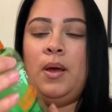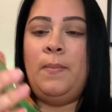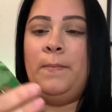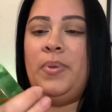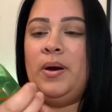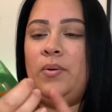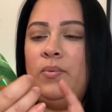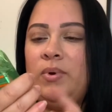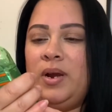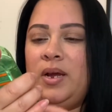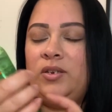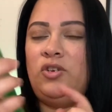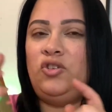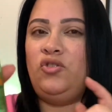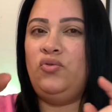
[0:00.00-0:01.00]
But when I
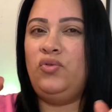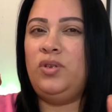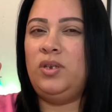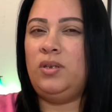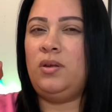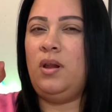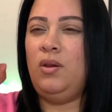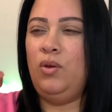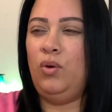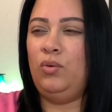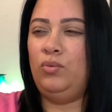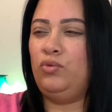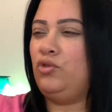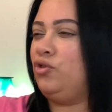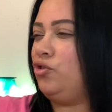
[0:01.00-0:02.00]
just use this
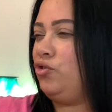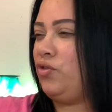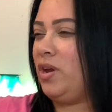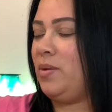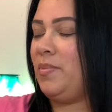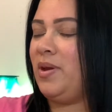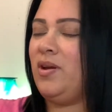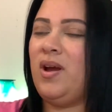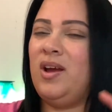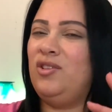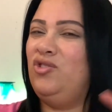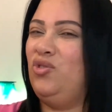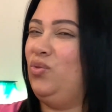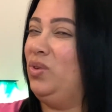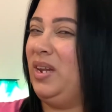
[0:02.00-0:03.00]
alone to straighten my hair, I
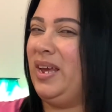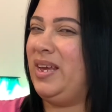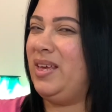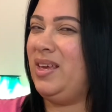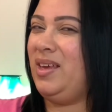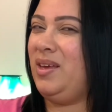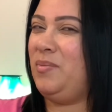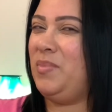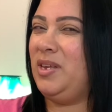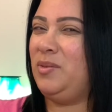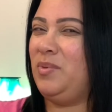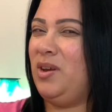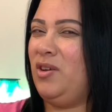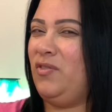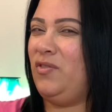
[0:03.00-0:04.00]
don't like it. It makes
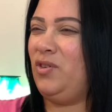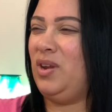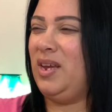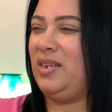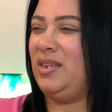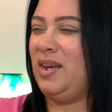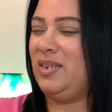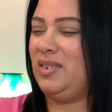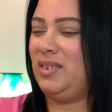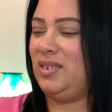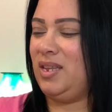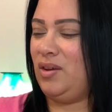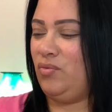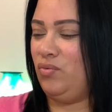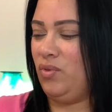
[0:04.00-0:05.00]
my hair feel like nice,
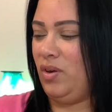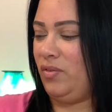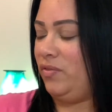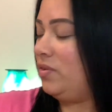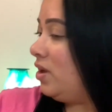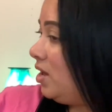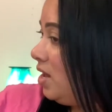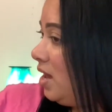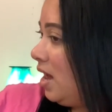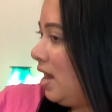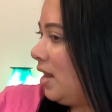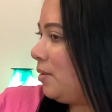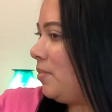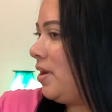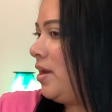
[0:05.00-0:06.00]
like rough. I
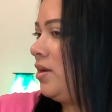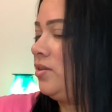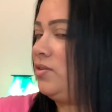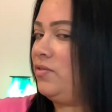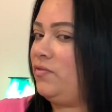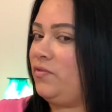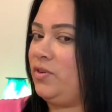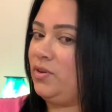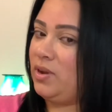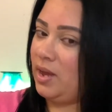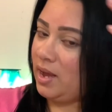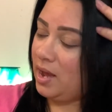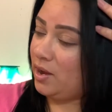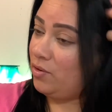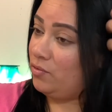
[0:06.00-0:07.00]
like my hair to feel like
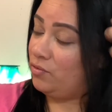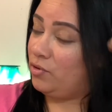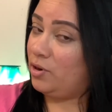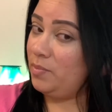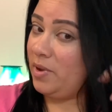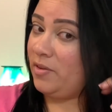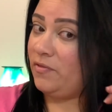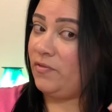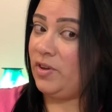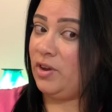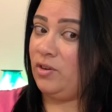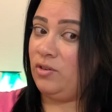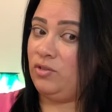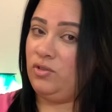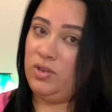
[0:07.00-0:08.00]
I can run my
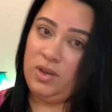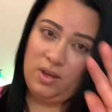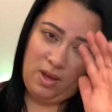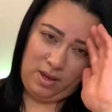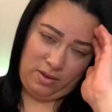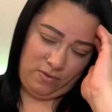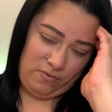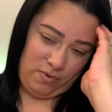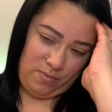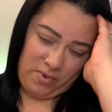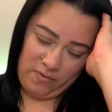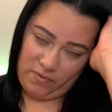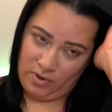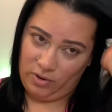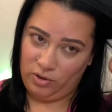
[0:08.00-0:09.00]
fingers. See, I can run my
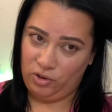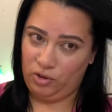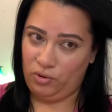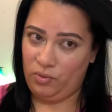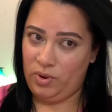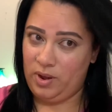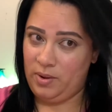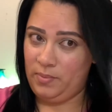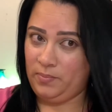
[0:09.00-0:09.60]
fingers through it.